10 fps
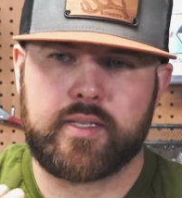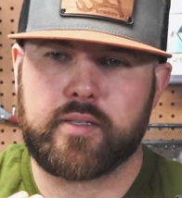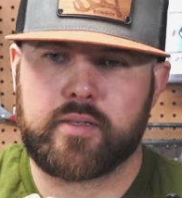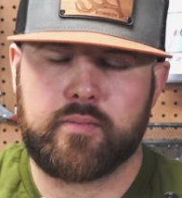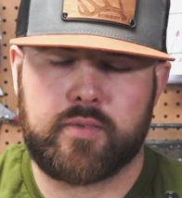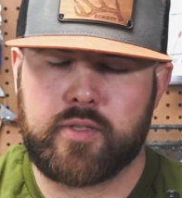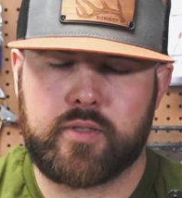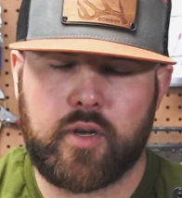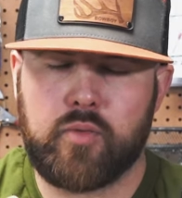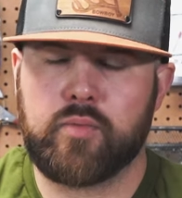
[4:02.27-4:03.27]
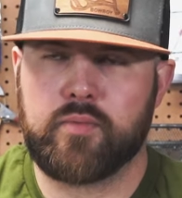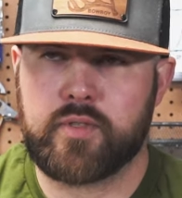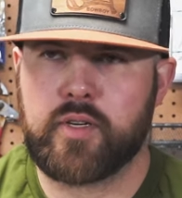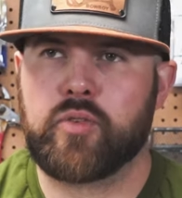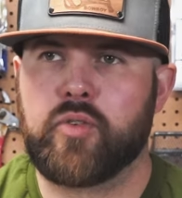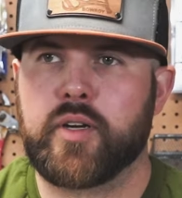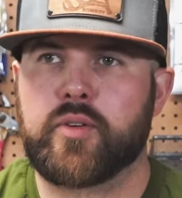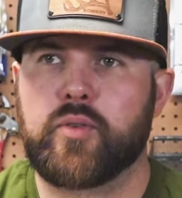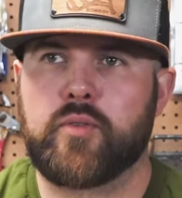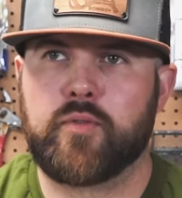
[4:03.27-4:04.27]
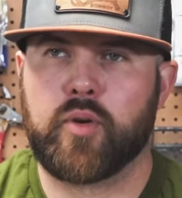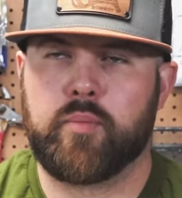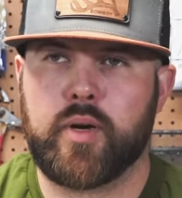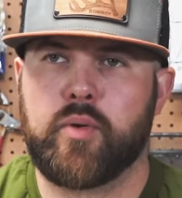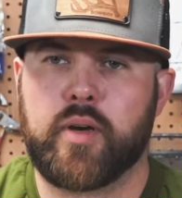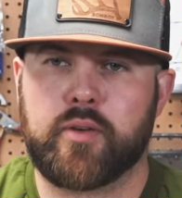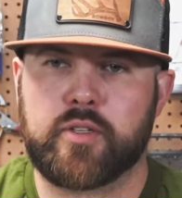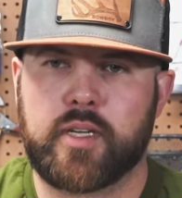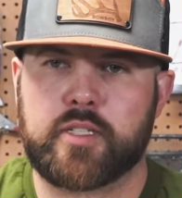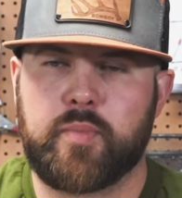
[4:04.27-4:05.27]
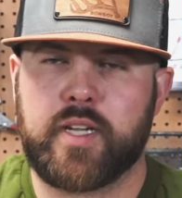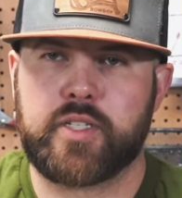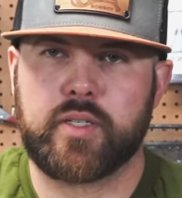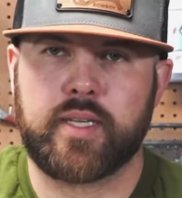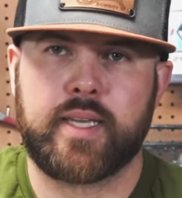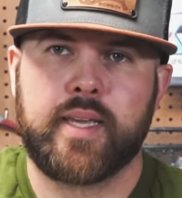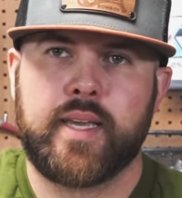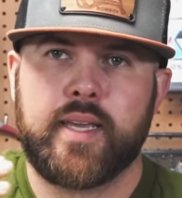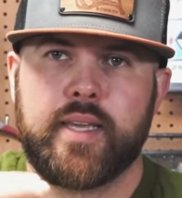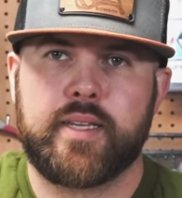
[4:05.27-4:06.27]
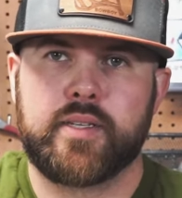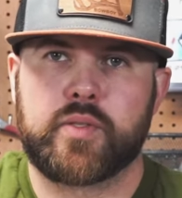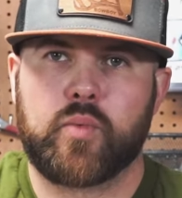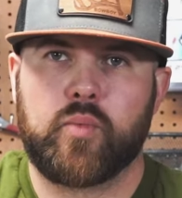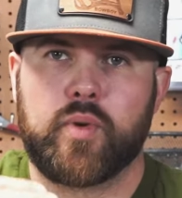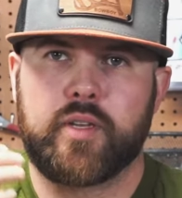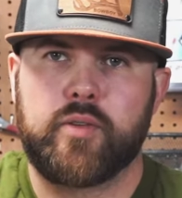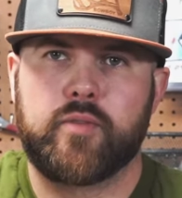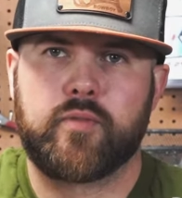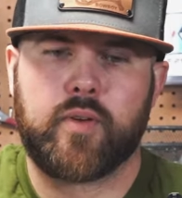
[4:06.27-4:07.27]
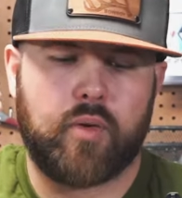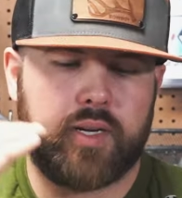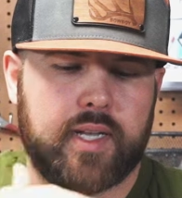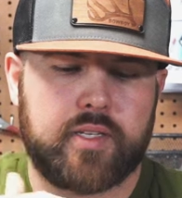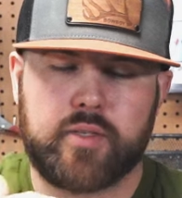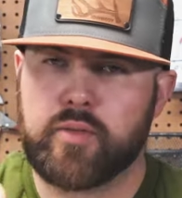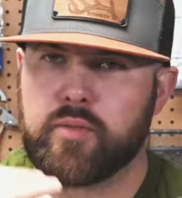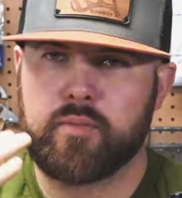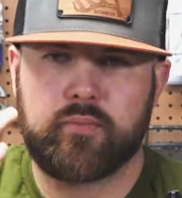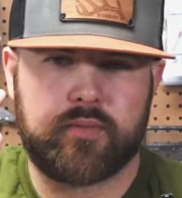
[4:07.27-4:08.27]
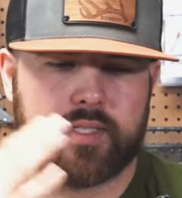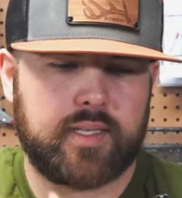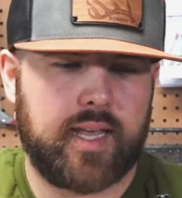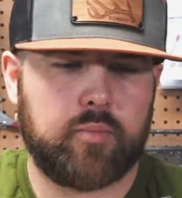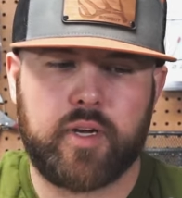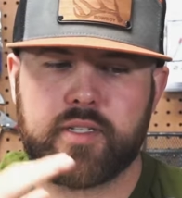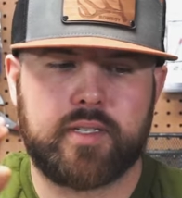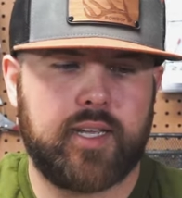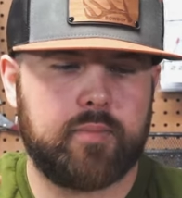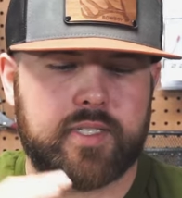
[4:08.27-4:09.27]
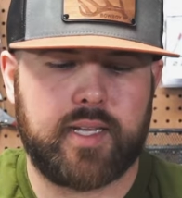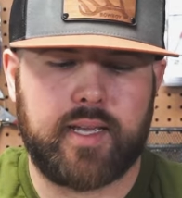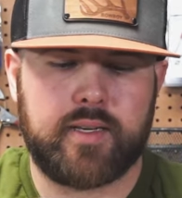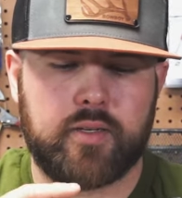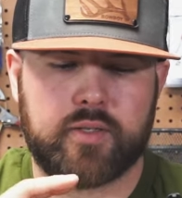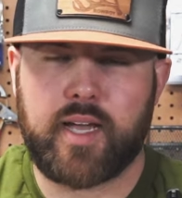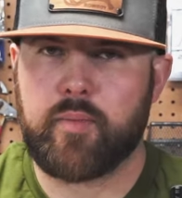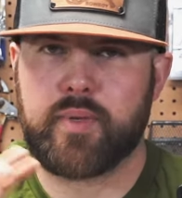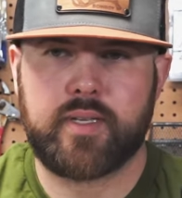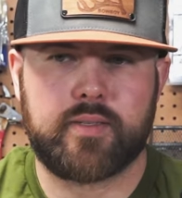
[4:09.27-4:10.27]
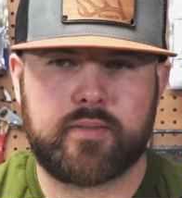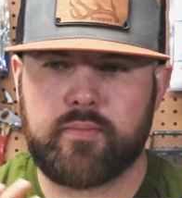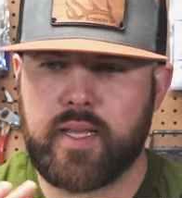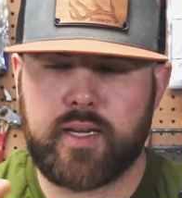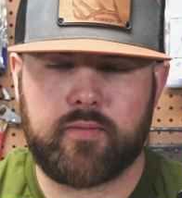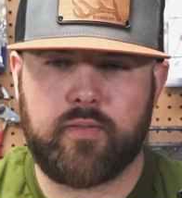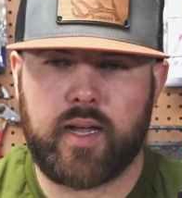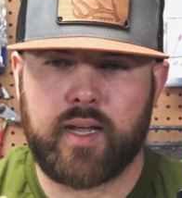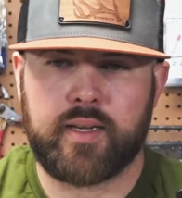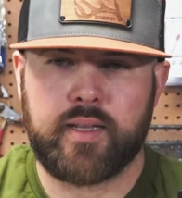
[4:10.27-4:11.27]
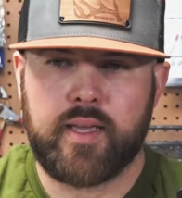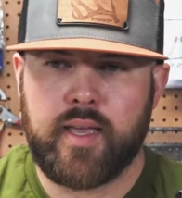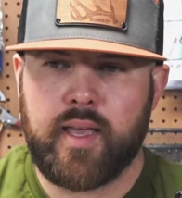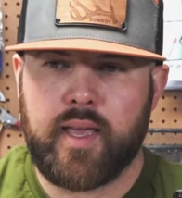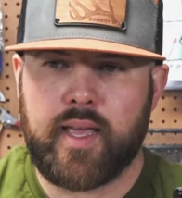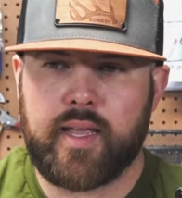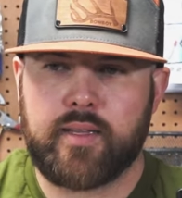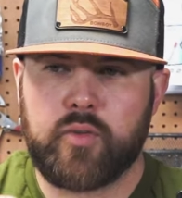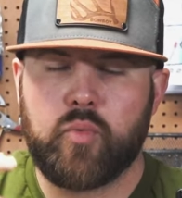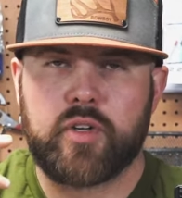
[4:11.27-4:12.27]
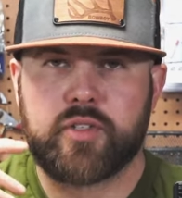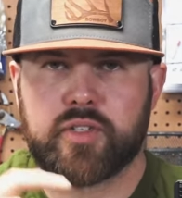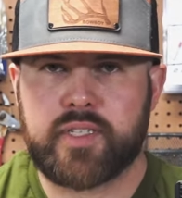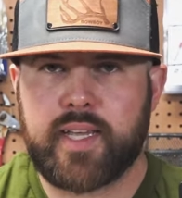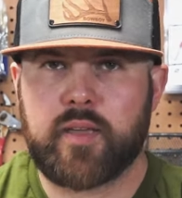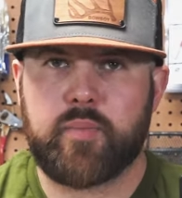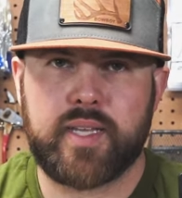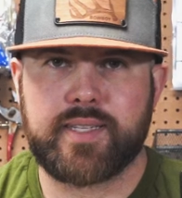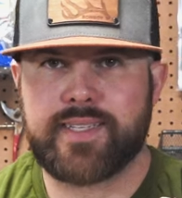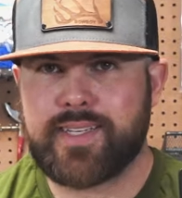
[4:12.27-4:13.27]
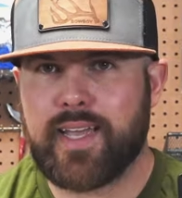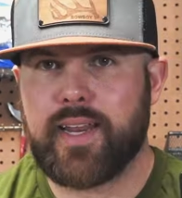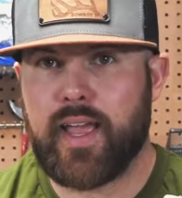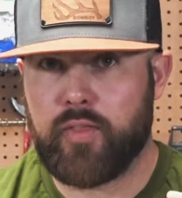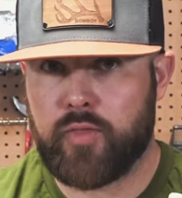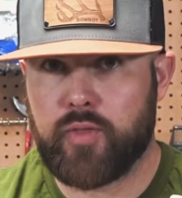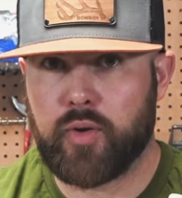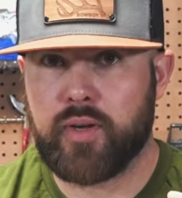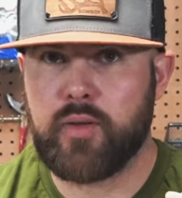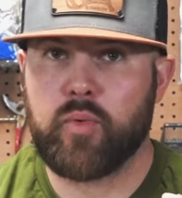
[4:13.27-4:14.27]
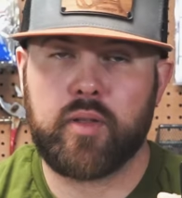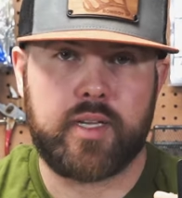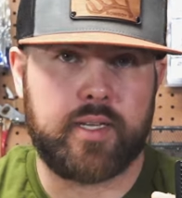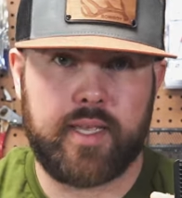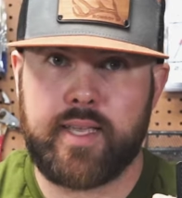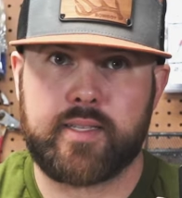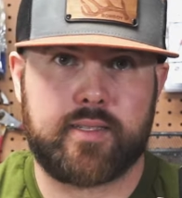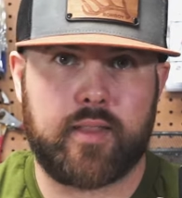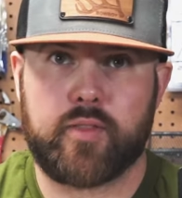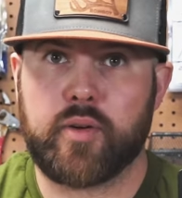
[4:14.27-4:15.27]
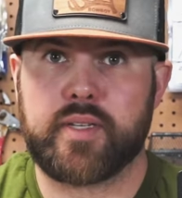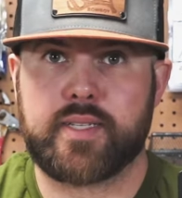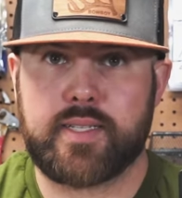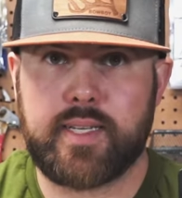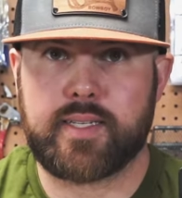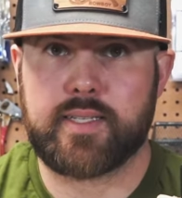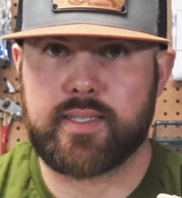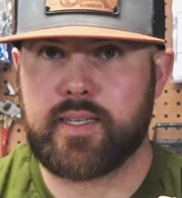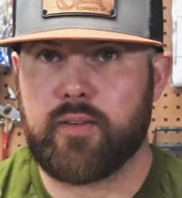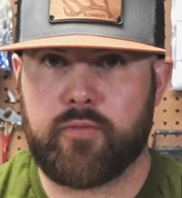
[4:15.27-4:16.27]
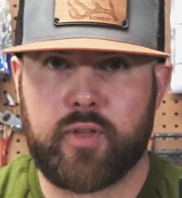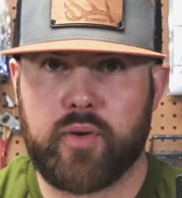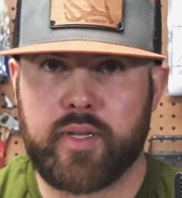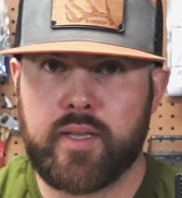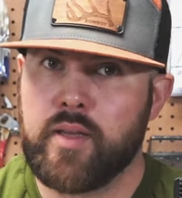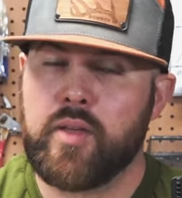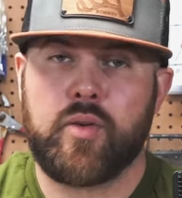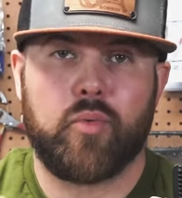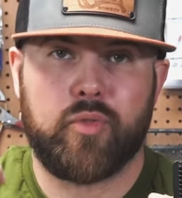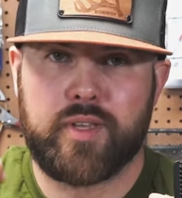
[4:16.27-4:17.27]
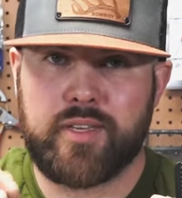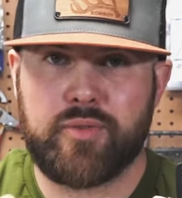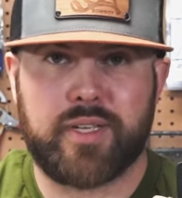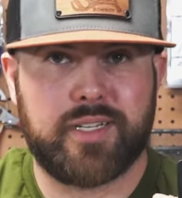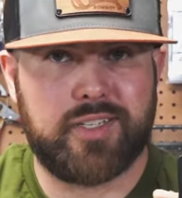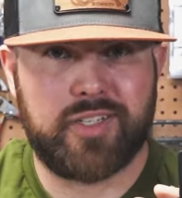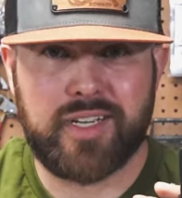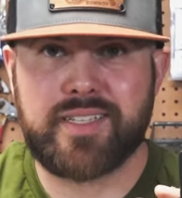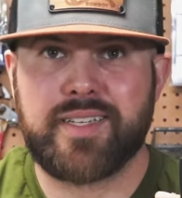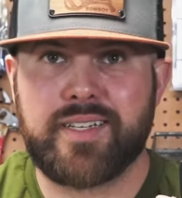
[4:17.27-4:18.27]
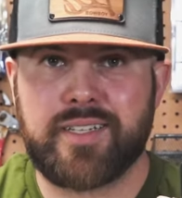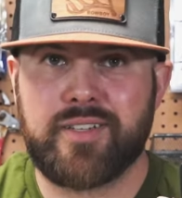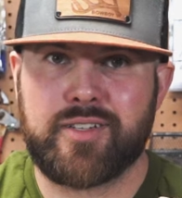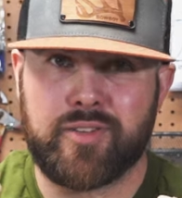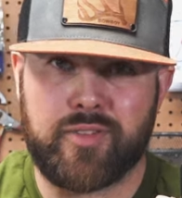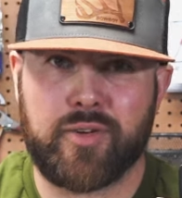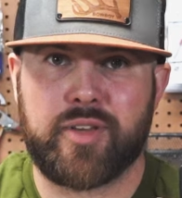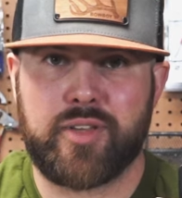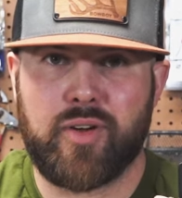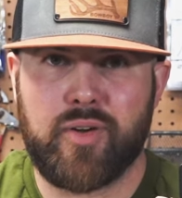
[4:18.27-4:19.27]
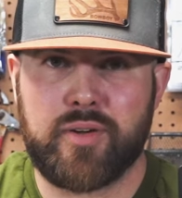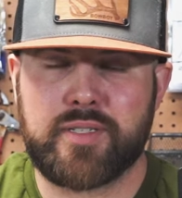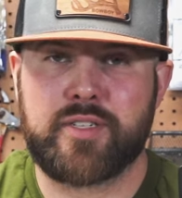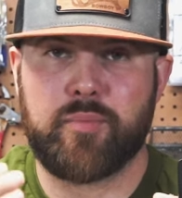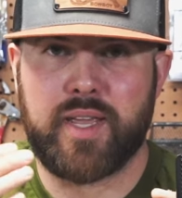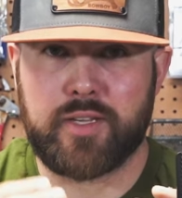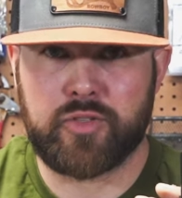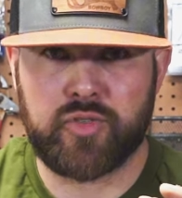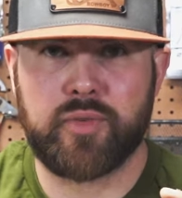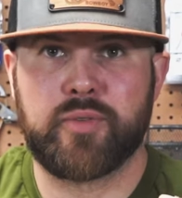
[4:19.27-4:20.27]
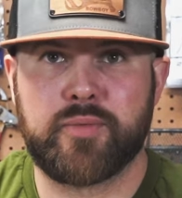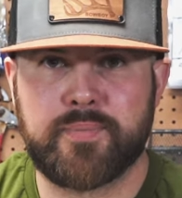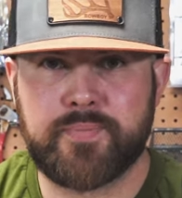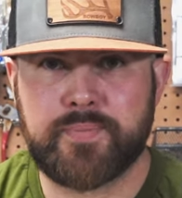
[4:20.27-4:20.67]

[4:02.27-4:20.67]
this is so critical for a bow hunter especially, is when you've already got your calibration tape set, your top pin's hitting fine, and you want your second pin set at 30, well, it hits at 36 instead of 30. Well, then you can adjust it to 30 yards to make it true.